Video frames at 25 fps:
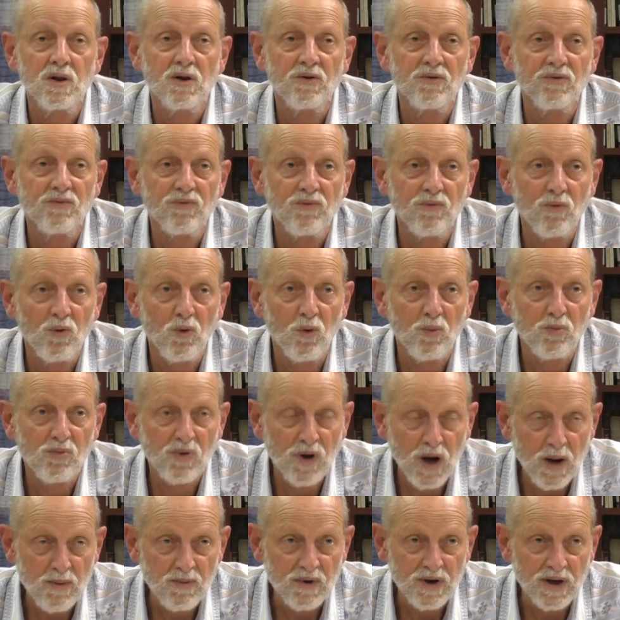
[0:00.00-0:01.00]
the four
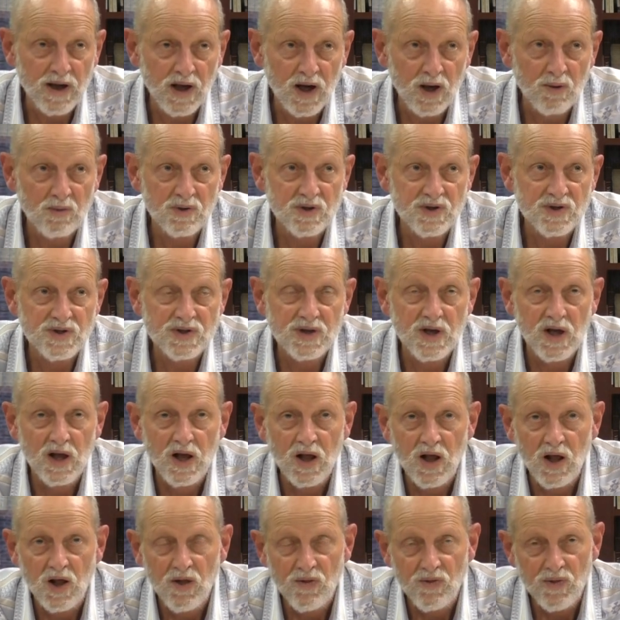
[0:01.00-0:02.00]
primary elements,
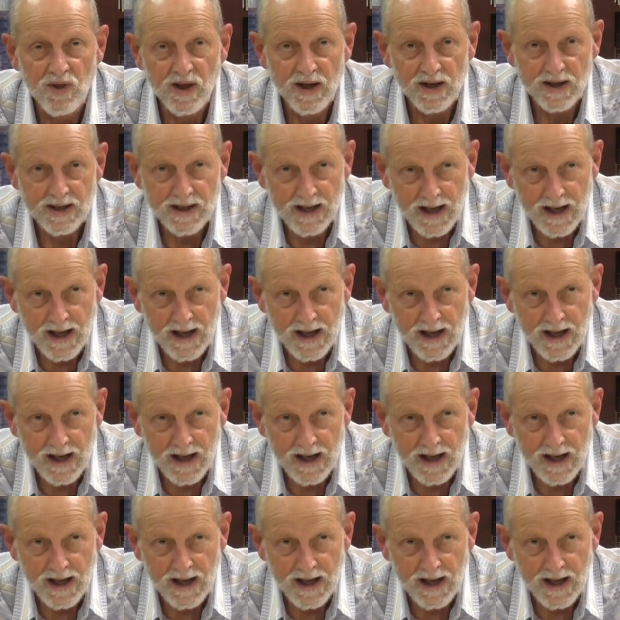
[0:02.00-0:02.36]
there